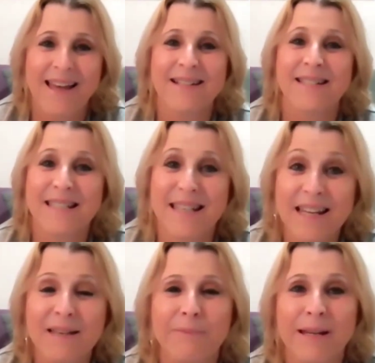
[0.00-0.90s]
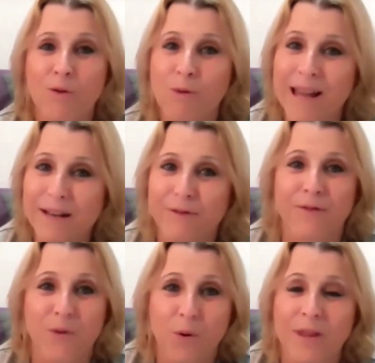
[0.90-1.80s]
And seeing and being
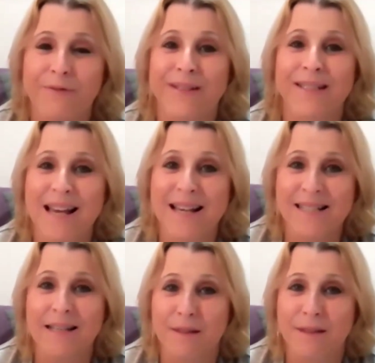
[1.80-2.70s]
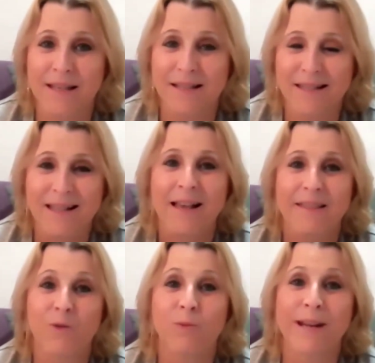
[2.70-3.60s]
grateful for all the fantastic things
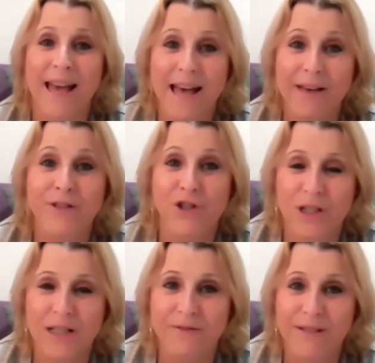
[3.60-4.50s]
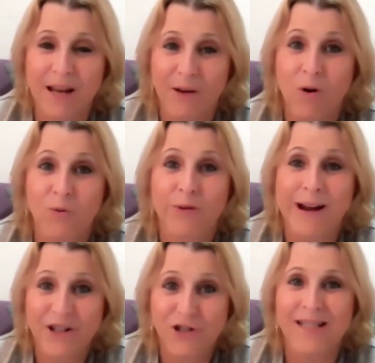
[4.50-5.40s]
that we have achieved and what
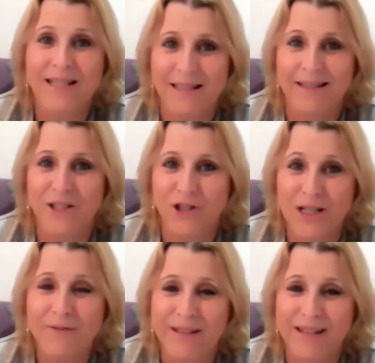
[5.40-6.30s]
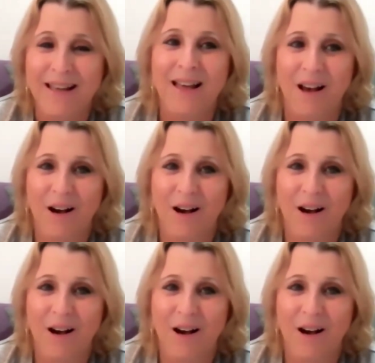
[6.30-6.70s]
we're actually still achieving